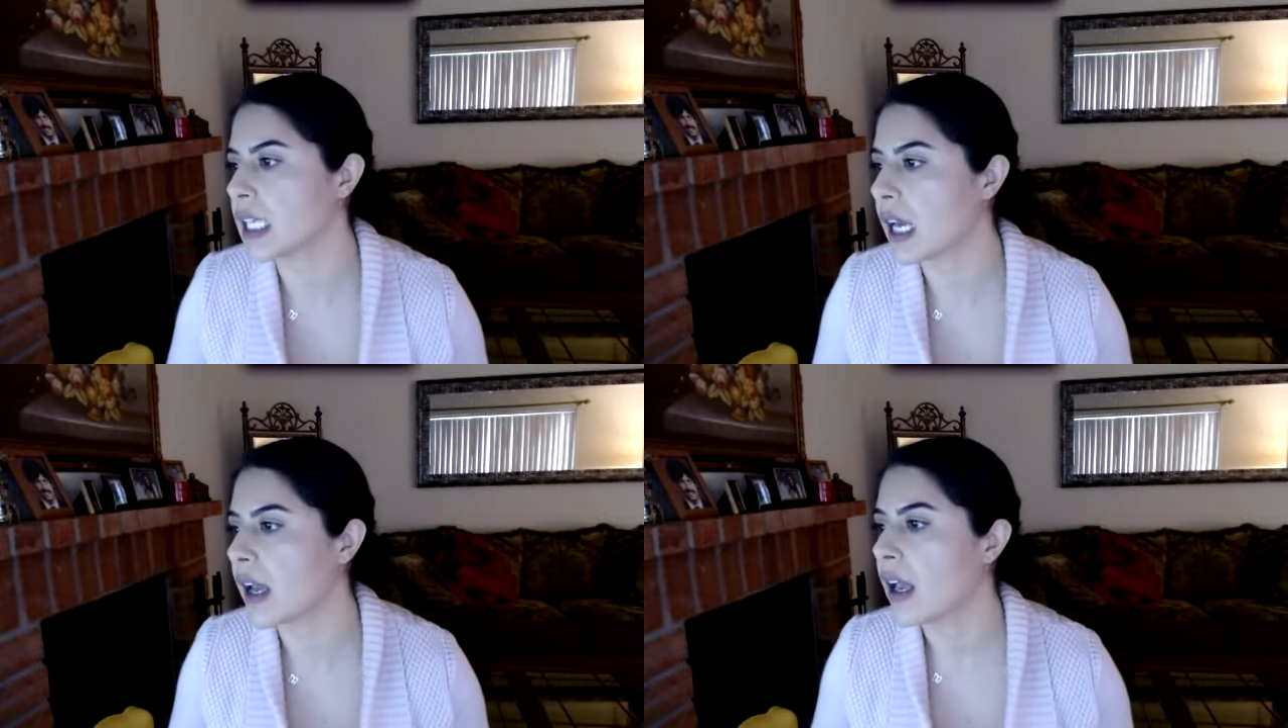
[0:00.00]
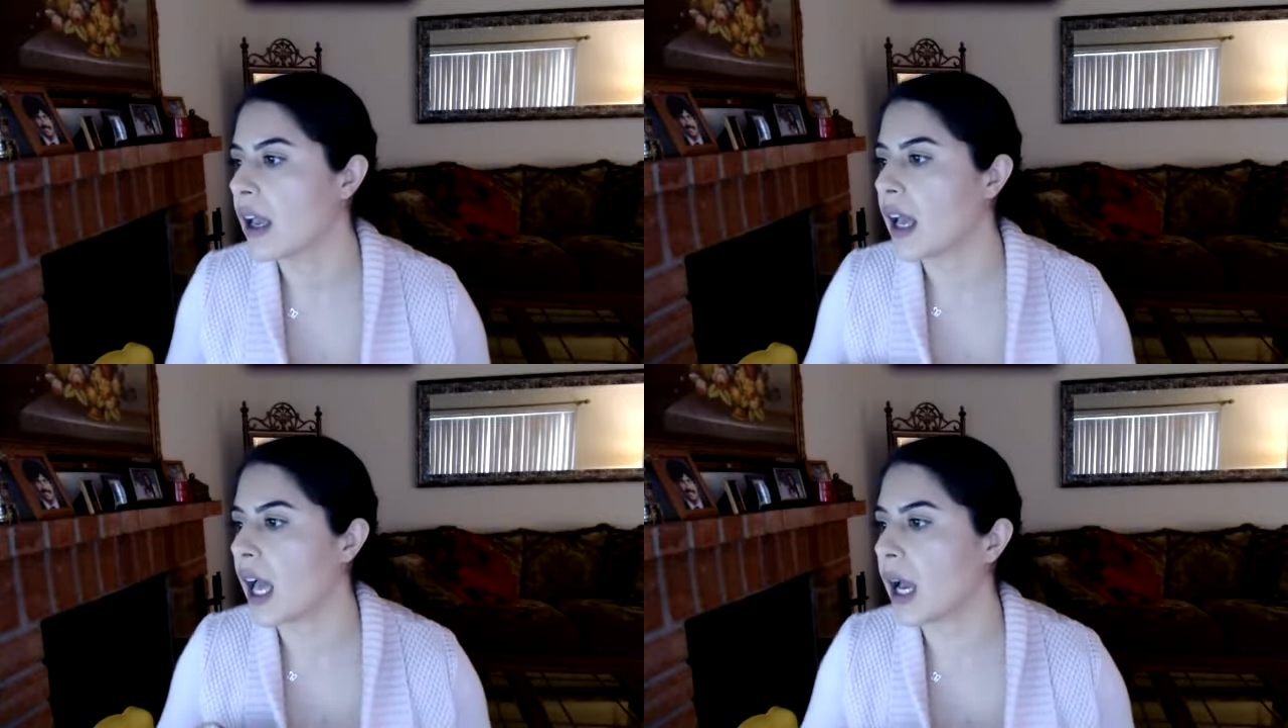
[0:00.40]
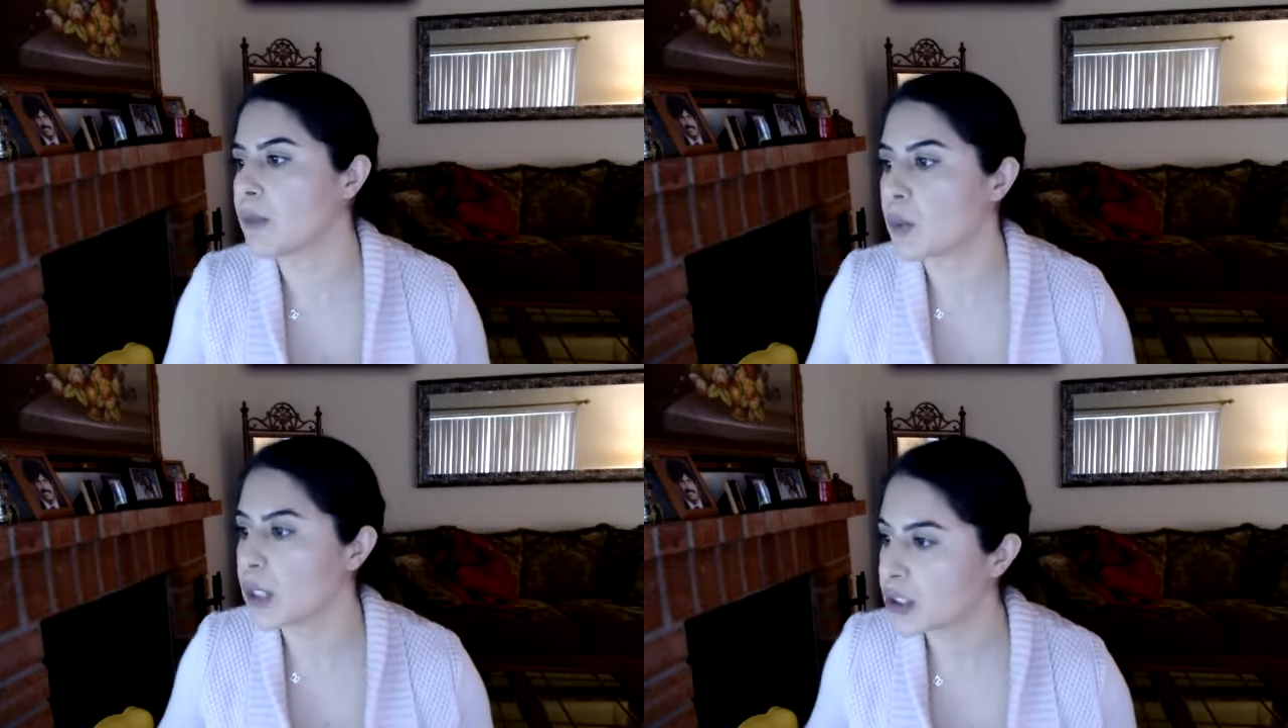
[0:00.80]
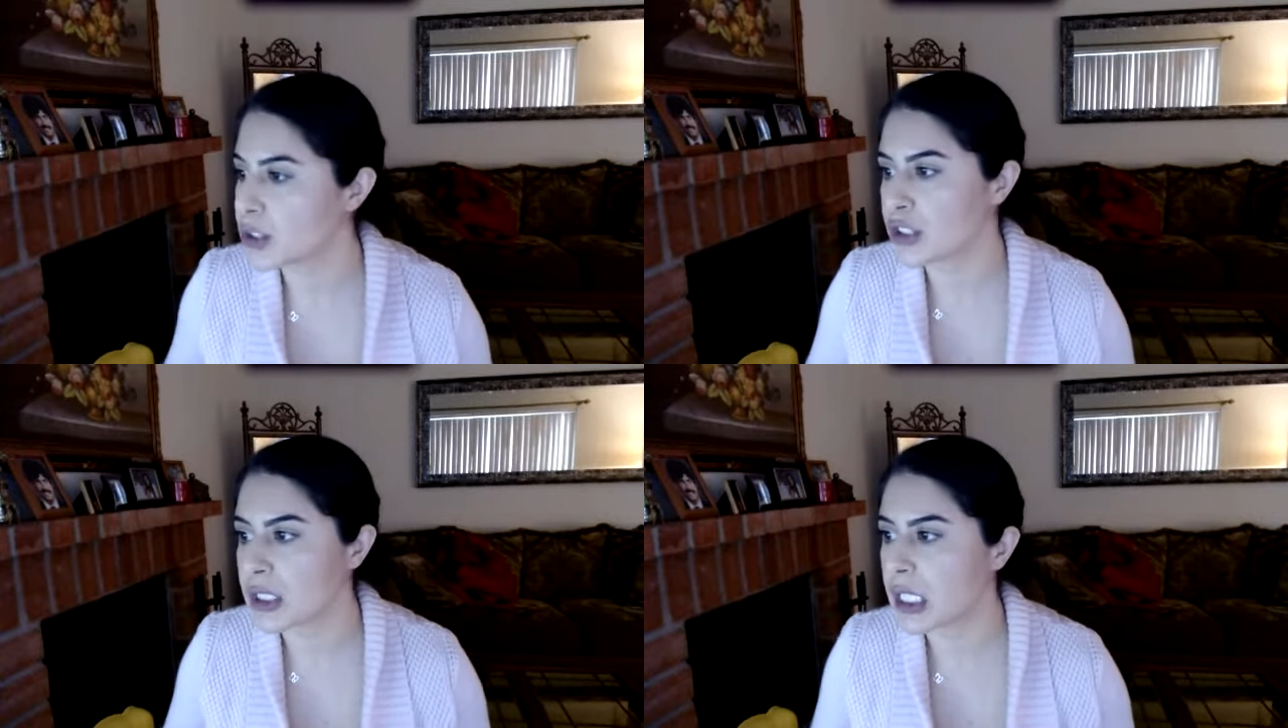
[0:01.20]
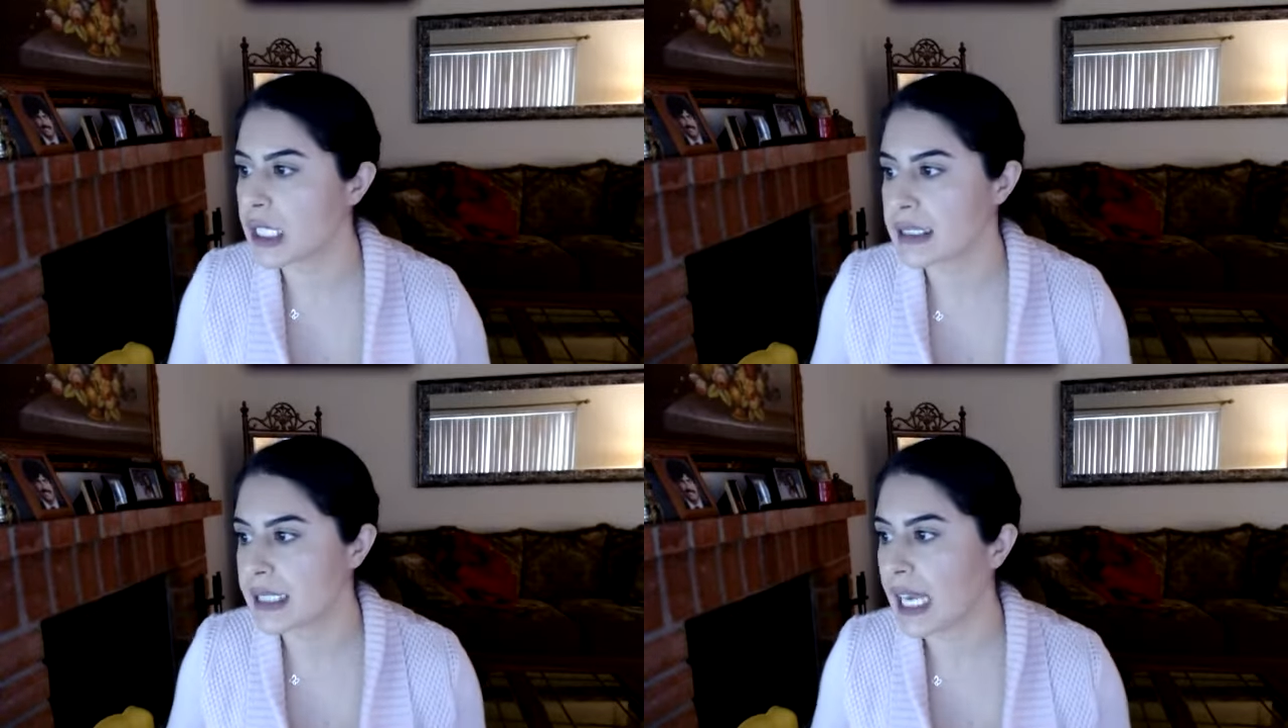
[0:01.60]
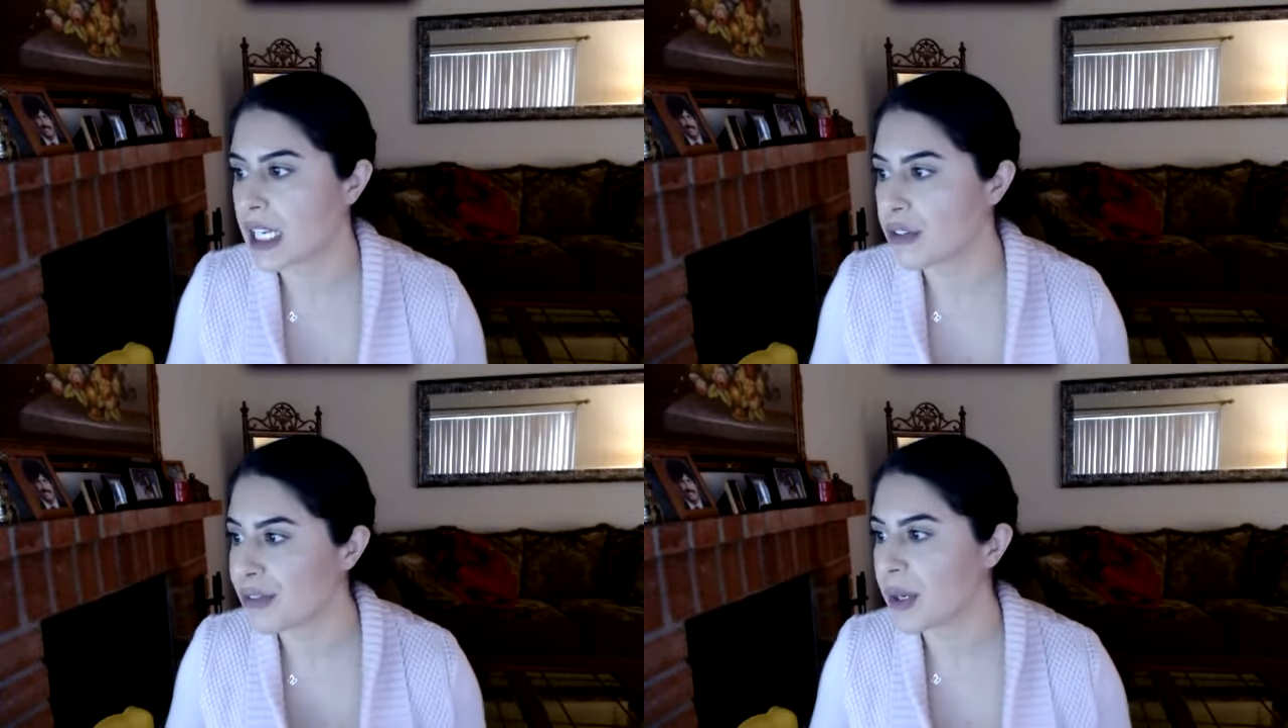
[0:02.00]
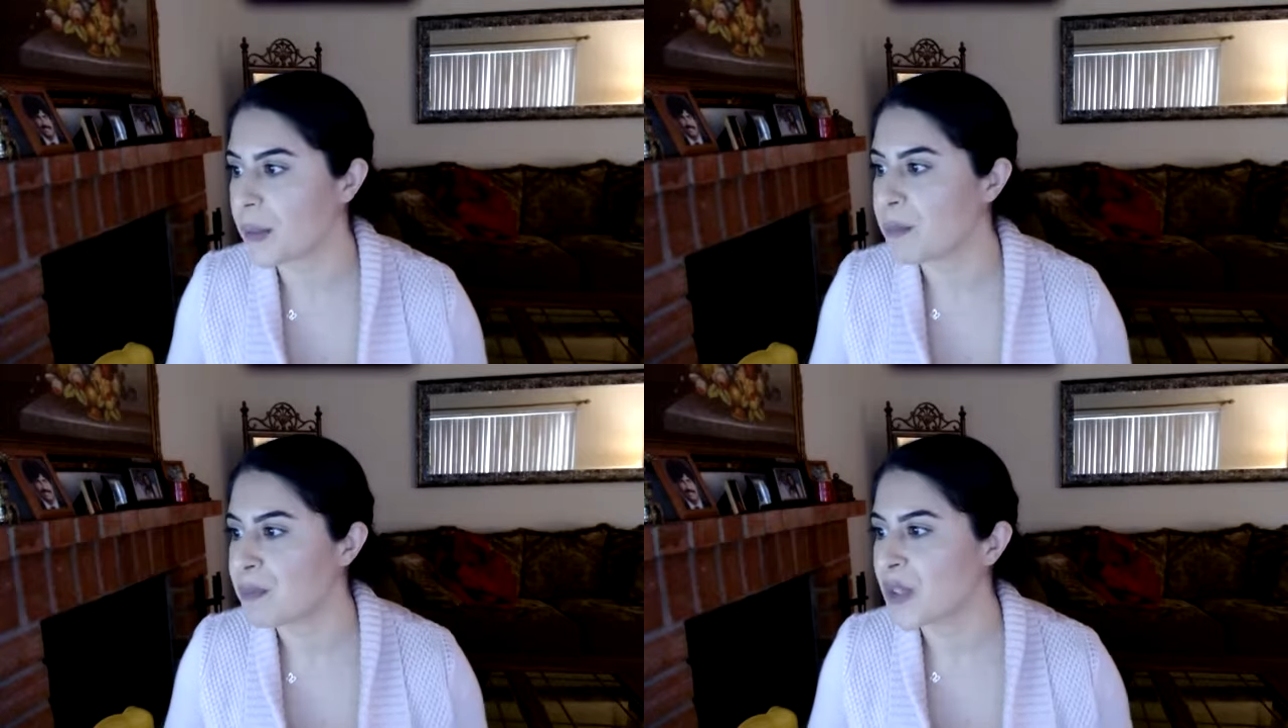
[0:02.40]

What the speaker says: that the researchers collect data from